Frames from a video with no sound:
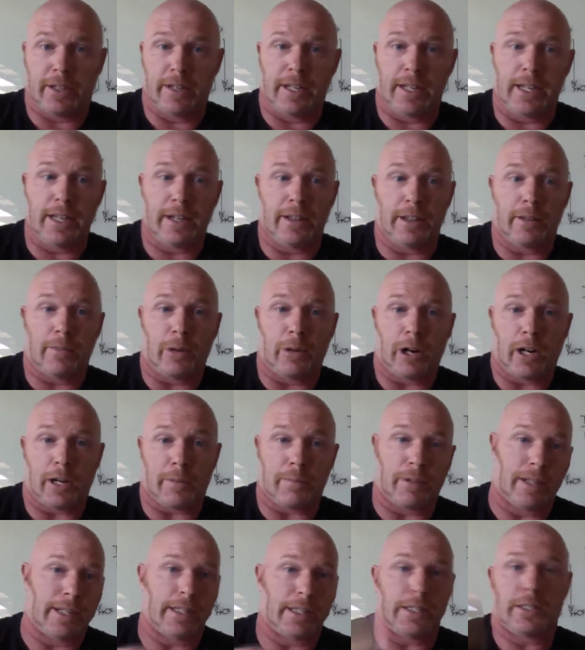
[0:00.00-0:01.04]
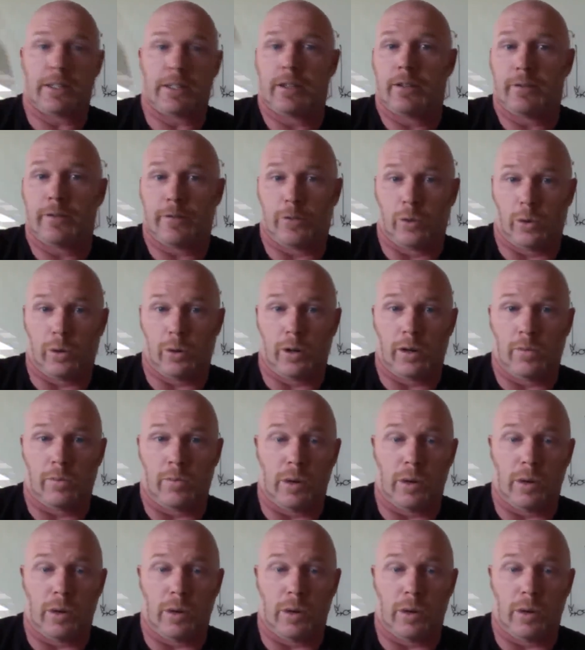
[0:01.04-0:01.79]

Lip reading: The need in the marketplace for